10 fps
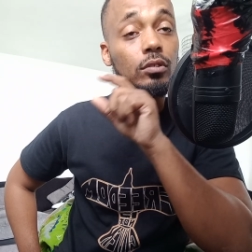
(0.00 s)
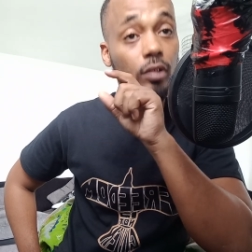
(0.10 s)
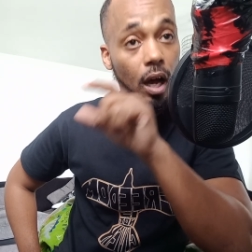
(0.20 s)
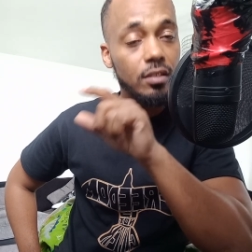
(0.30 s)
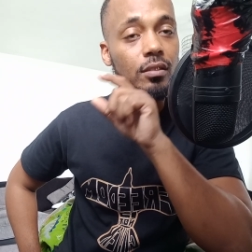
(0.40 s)

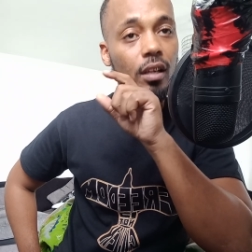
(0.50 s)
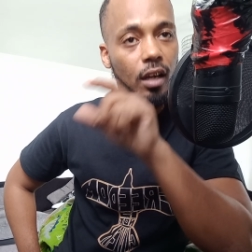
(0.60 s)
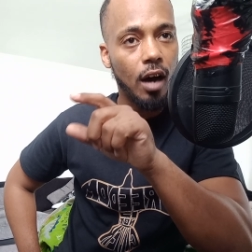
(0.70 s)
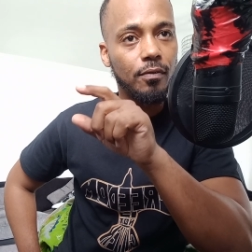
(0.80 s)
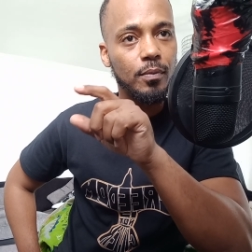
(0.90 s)
does the
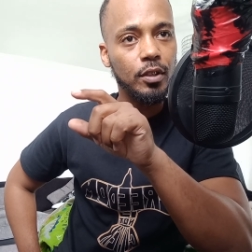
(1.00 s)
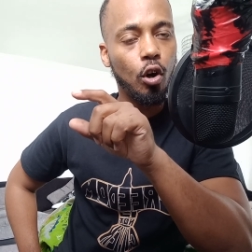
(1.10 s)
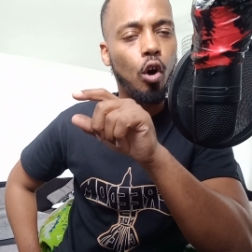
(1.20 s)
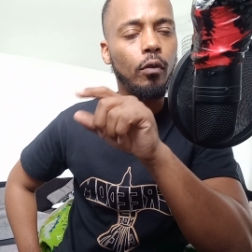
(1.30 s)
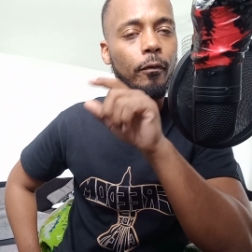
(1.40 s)
government
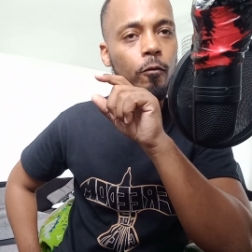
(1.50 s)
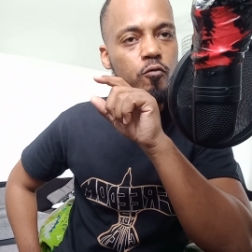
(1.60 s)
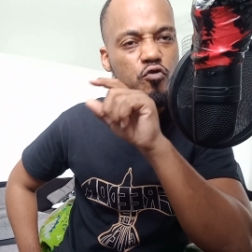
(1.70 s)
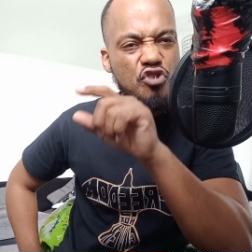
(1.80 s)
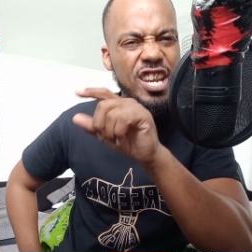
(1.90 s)
of
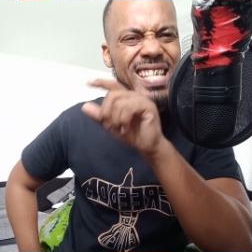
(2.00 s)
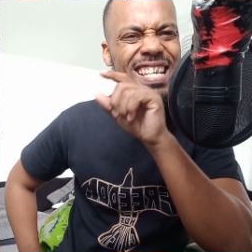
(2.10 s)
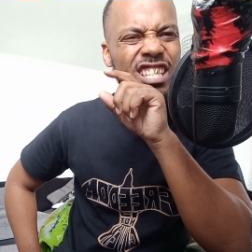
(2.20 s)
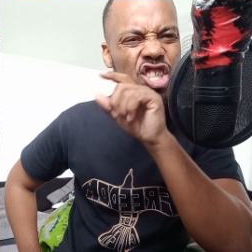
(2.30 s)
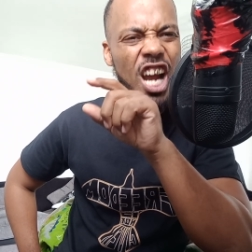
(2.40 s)

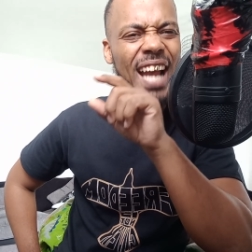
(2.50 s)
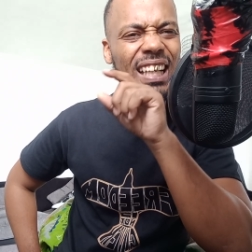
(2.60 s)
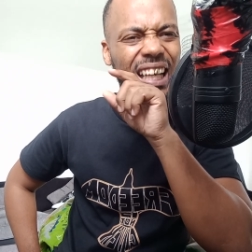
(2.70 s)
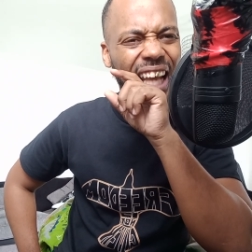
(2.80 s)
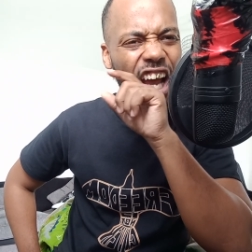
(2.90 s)
really
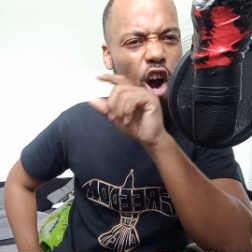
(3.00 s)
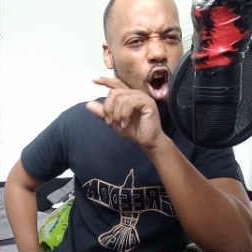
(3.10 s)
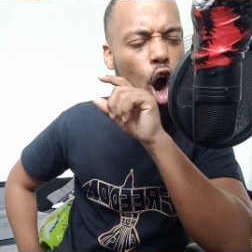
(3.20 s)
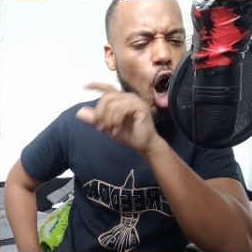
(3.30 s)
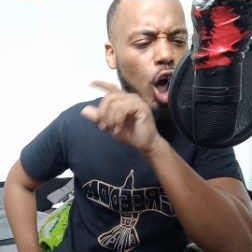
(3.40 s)
trying their
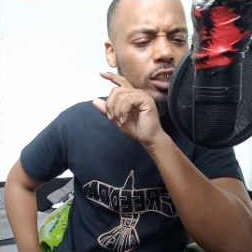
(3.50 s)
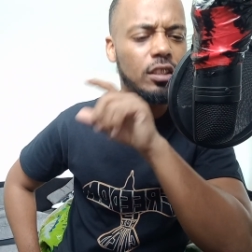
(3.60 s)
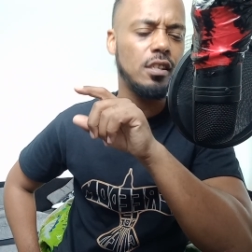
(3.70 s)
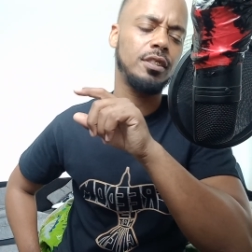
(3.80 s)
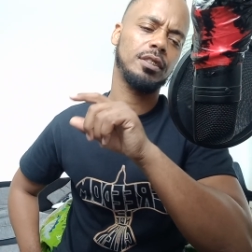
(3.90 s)

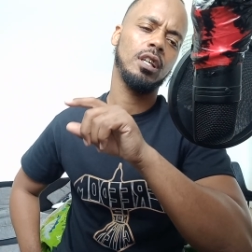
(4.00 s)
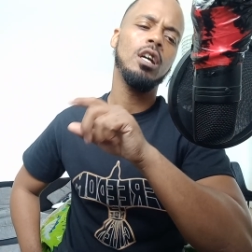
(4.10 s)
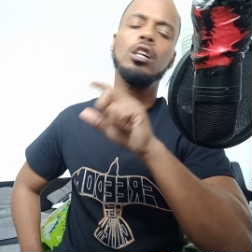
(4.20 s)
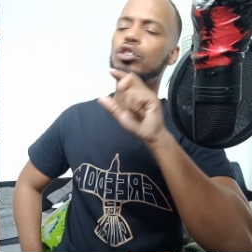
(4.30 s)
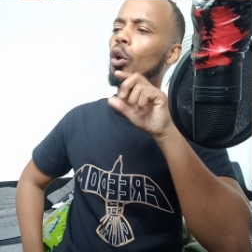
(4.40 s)
hardest
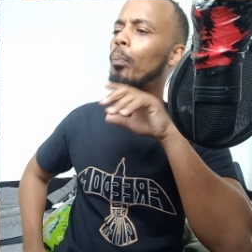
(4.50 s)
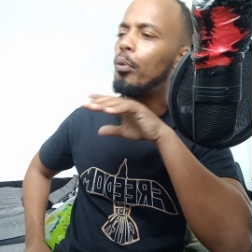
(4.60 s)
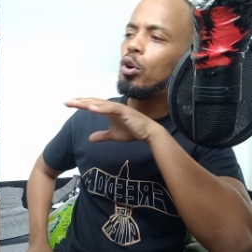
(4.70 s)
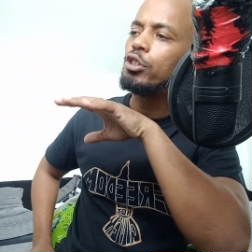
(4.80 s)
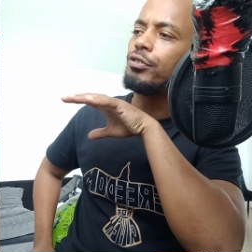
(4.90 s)
to
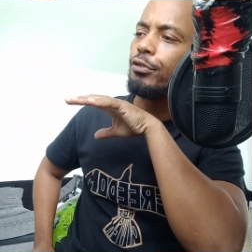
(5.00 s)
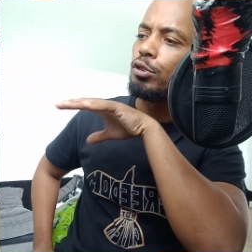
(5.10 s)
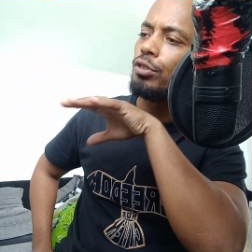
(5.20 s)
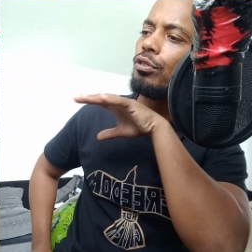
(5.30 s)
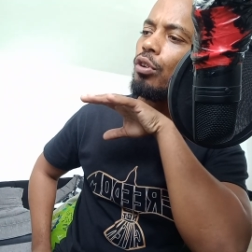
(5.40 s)
push
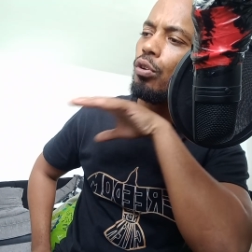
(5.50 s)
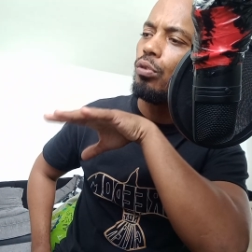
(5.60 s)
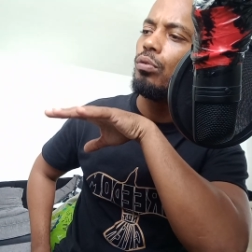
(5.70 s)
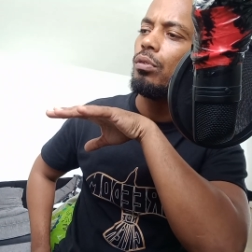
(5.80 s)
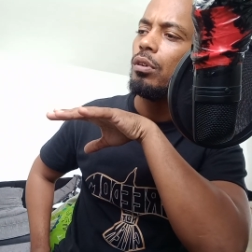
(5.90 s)
through
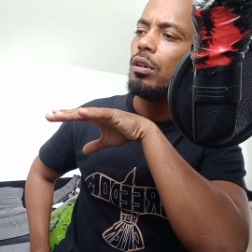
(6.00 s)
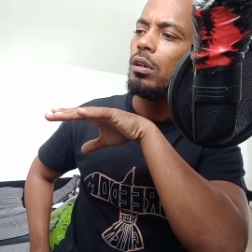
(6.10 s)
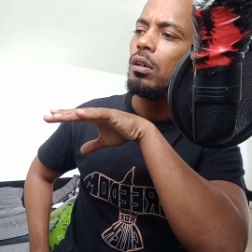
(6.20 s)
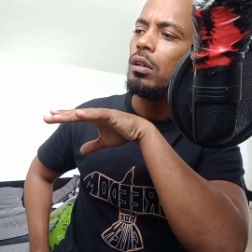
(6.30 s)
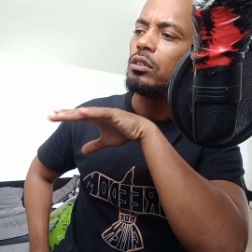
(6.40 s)
court
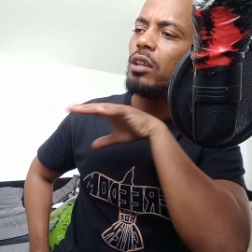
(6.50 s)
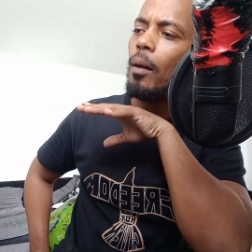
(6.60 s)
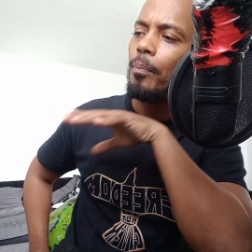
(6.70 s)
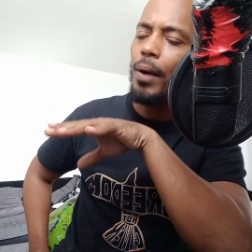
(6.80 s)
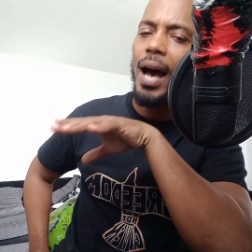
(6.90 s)

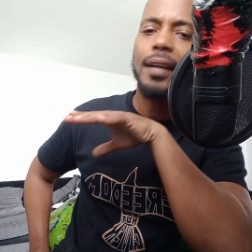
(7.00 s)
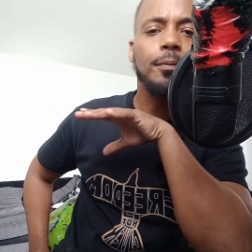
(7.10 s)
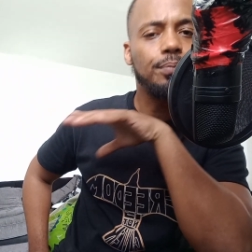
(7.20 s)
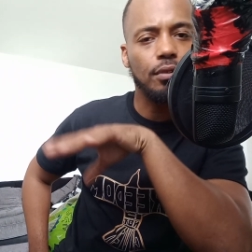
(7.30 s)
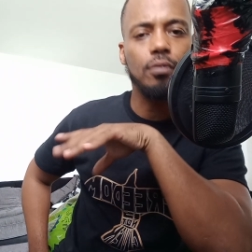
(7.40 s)
to
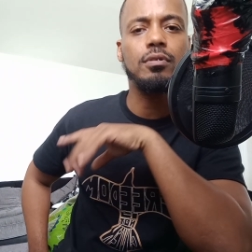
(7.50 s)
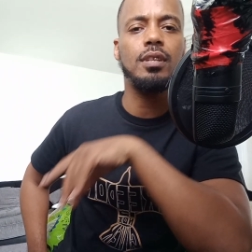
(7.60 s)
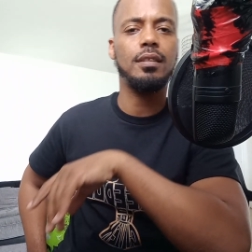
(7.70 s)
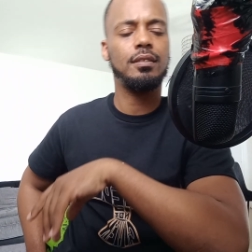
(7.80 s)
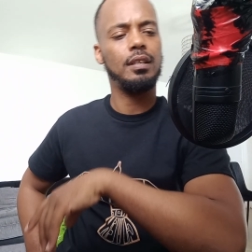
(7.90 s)
ban
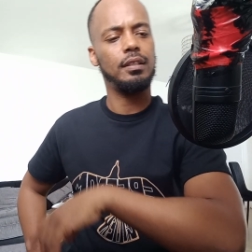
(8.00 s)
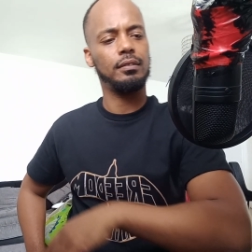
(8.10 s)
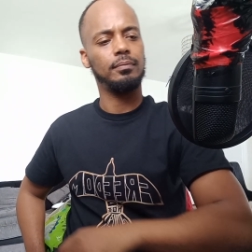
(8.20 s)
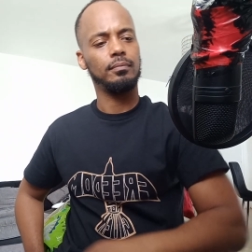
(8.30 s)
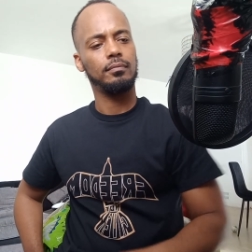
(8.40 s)

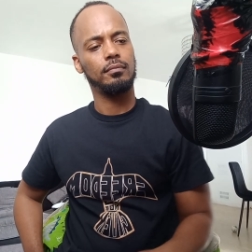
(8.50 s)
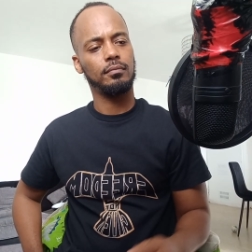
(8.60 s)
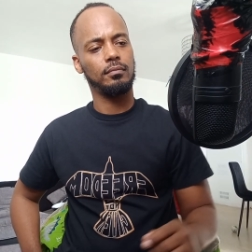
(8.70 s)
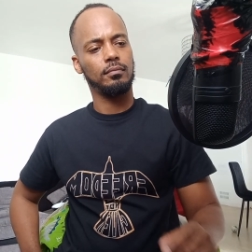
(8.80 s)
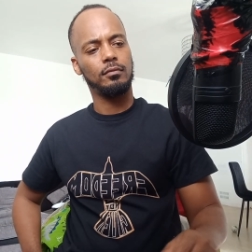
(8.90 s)
protesting?
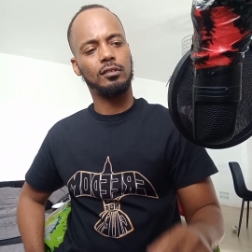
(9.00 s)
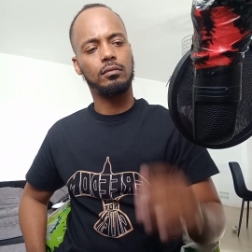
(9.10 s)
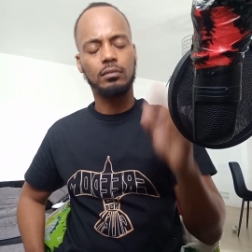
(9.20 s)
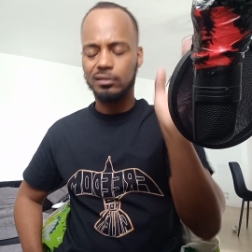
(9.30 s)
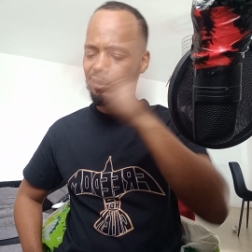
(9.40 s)

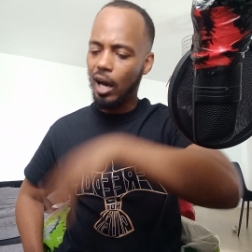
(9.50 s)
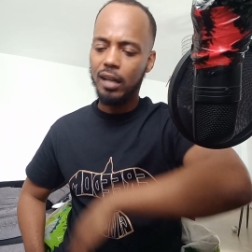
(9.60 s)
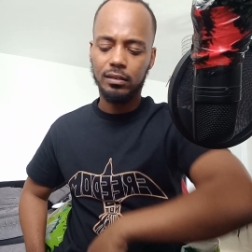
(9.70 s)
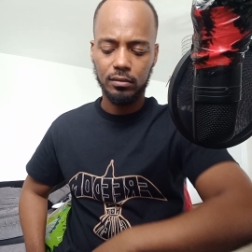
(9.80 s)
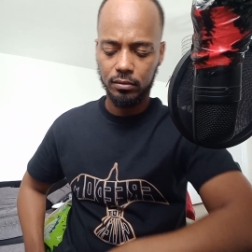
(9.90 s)

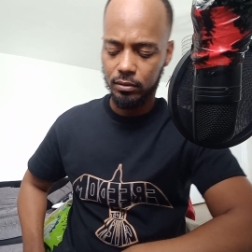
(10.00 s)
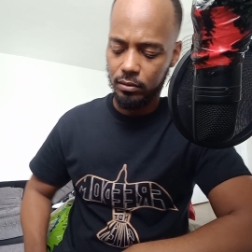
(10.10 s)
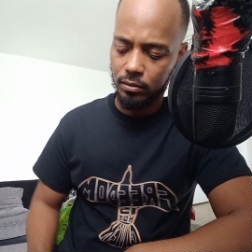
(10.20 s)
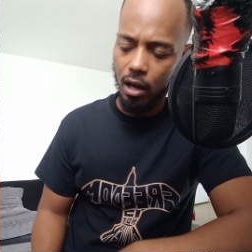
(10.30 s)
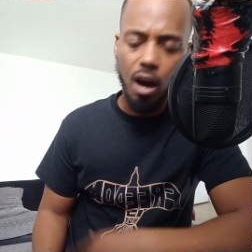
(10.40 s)
Done.
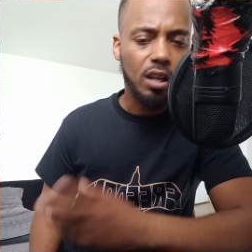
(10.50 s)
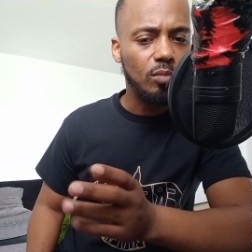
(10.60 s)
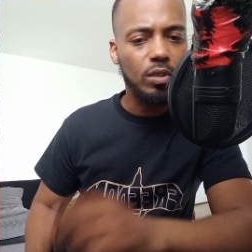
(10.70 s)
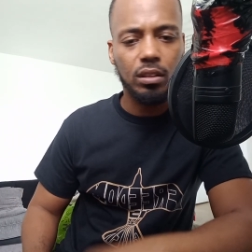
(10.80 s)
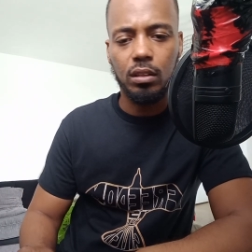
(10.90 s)

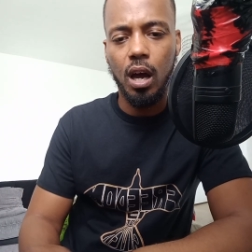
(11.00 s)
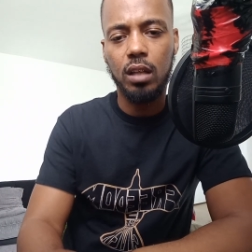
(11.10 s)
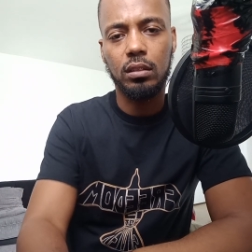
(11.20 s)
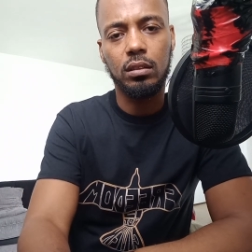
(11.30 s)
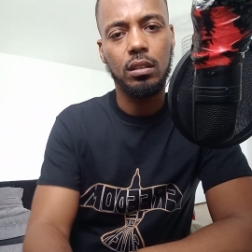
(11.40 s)
Argument
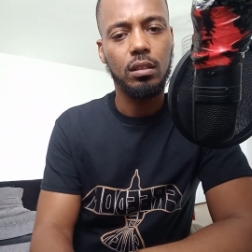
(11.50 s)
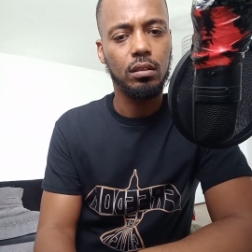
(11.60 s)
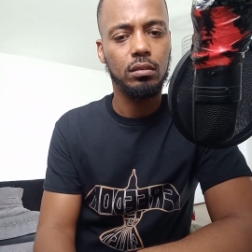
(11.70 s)
done.